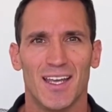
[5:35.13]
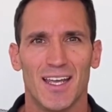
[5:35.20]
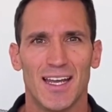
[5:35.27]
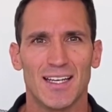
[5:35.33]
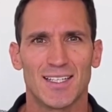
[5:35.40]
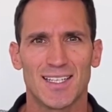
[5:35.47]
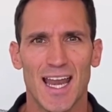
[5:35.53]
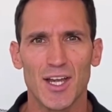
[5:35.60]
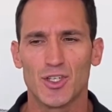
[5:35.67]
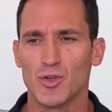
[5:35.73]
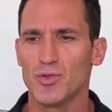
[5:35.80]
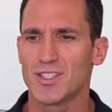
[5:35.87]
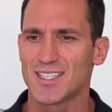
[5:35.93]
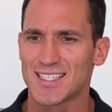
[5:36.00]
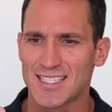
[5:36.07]
Instead,
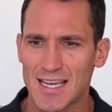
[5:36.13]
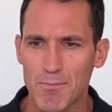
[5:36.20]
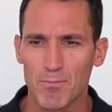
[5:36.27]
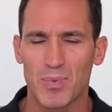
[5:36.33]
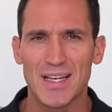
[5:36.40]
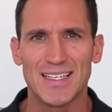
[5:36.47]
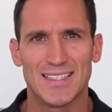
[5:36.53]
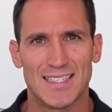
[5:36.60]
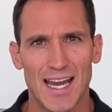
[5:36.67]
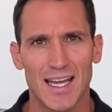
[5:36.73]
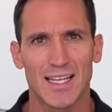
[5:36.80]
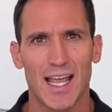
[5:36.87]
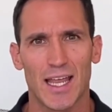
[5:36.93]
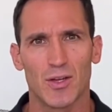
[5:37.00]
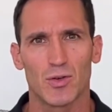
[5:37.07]
you simply
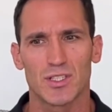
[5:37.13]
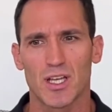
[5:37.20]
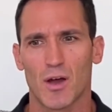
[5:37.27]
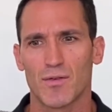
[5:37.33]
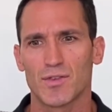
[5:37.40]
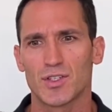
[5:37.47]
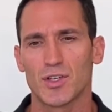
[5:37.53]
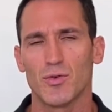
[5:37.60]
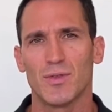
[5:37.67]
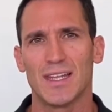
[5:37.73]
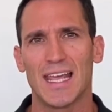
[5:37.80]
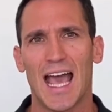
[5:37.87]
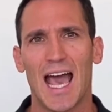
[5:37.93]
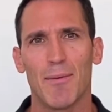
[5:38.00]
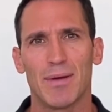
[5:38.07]
dedicate yourself to the
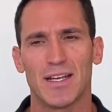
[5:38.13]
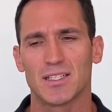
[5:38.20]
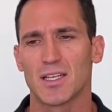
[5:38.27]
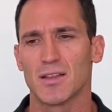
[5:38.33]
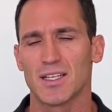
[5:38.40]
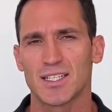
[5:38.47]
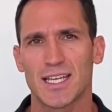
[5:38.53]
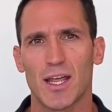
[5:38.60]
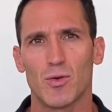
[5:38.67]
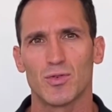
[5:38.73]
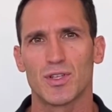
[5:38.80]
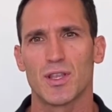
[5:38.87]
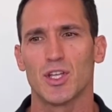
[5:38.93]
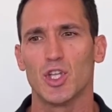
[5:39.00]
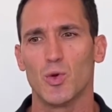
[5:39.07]
habits and the
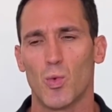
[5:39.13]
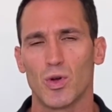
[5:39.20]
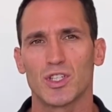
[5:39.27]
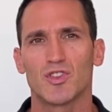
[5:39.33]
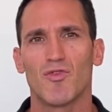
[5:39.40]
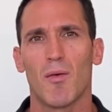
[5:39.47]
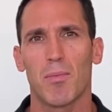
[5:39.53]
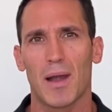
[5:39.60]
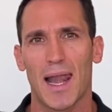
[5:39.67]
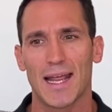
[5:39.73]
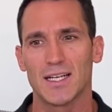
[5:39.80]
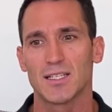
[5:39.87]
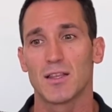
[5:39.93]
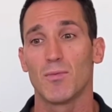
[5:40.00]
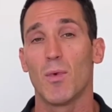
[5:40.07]
skills that you want to
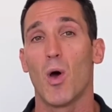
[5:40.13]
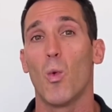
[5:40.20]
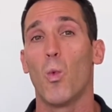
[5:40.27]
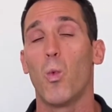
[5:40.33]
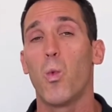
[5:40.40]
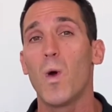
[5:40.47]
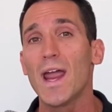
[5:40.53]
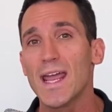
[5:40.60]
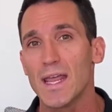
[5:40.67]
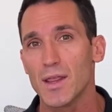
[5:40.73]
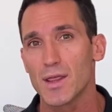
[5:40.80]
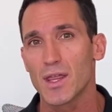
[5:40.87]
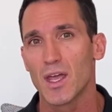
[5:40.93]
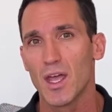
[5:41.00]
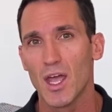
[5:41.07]
replace them
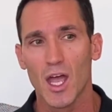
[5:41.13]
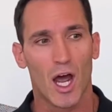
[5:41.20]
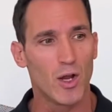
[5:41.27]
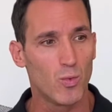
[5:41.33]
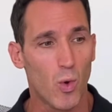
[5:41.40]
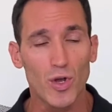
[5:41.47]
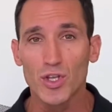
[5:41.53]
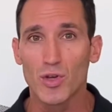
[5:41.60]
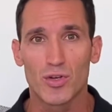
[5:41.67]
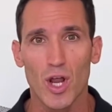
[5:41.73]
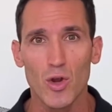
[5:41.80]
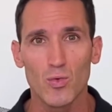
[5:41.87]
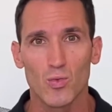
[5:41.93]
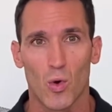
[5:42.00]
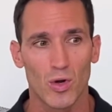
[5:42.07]
with and what you
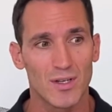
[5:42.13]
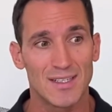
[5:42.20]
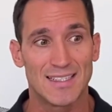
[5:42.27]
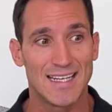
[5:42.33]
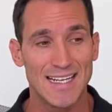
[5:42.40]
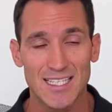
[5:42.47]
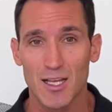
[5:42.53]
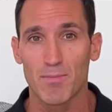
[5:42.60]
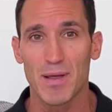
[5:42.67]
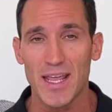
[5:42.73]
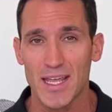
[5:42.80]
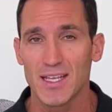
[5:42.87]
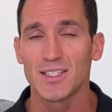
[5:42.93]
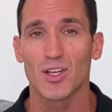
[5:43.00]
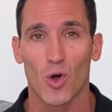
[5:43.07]
don't want
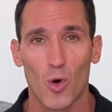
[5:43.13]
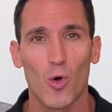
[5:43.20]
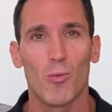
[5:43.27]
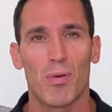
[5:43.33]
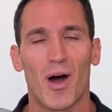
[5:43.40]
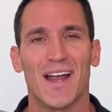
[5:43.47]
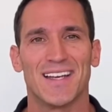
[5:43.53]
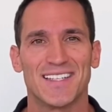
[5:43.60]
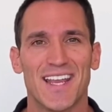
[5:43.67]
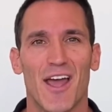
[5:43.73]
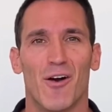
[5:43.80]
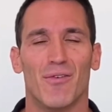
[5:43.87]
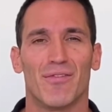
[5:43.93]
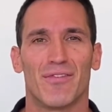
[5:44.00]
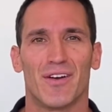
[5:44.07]
disappears all by
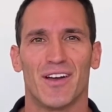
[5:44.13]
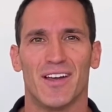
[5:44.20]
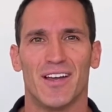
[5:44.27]
itself.